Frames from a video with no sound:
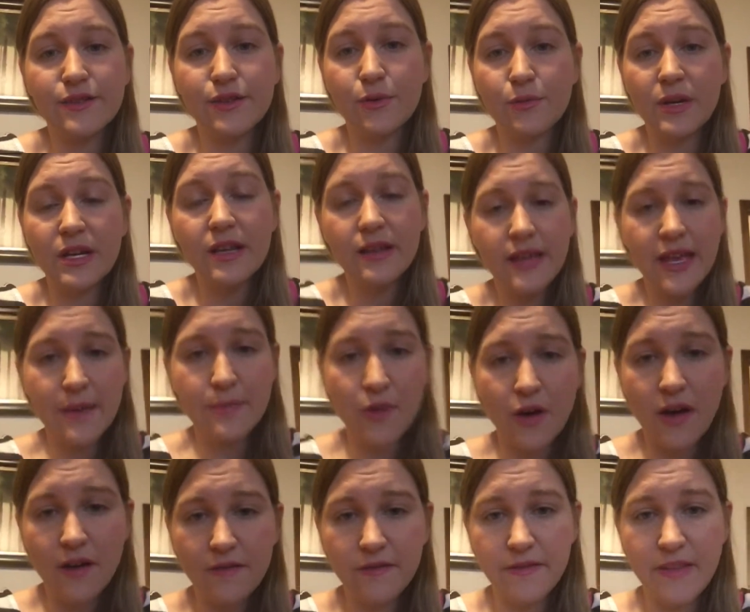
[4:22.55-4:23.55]
So when it came
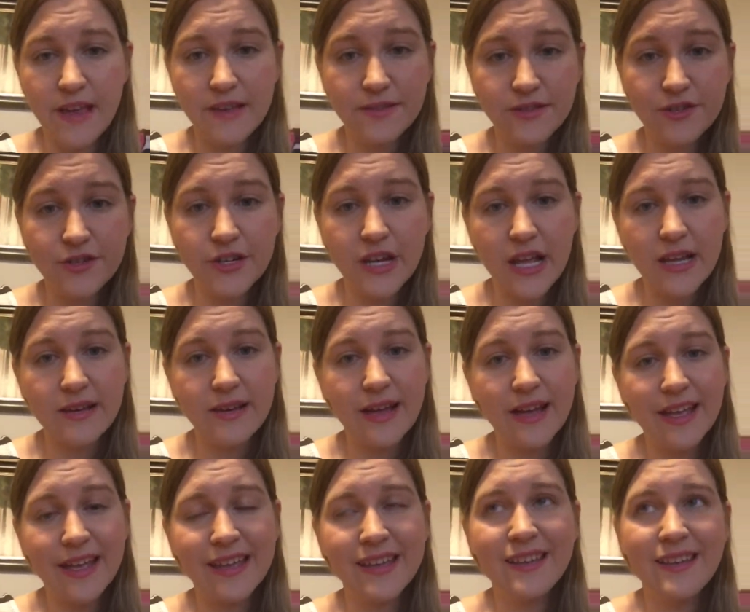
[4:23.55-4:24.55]
off yesterday
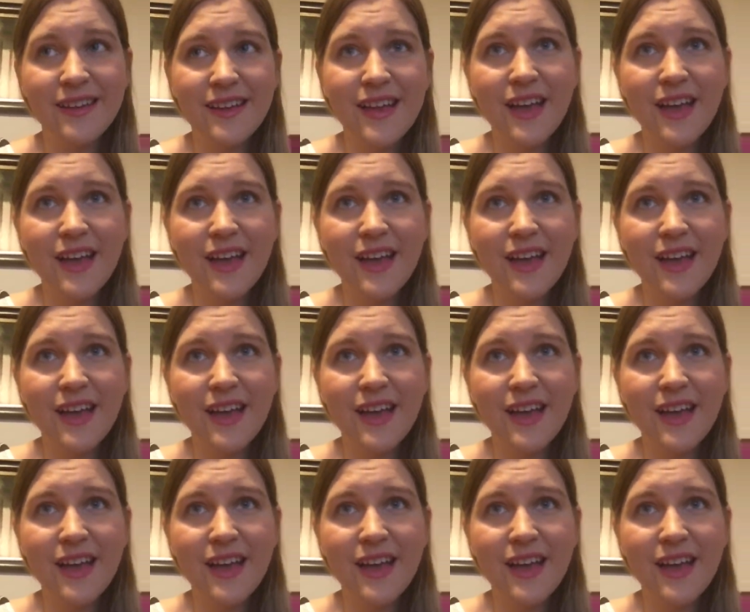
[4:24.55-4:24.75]
night,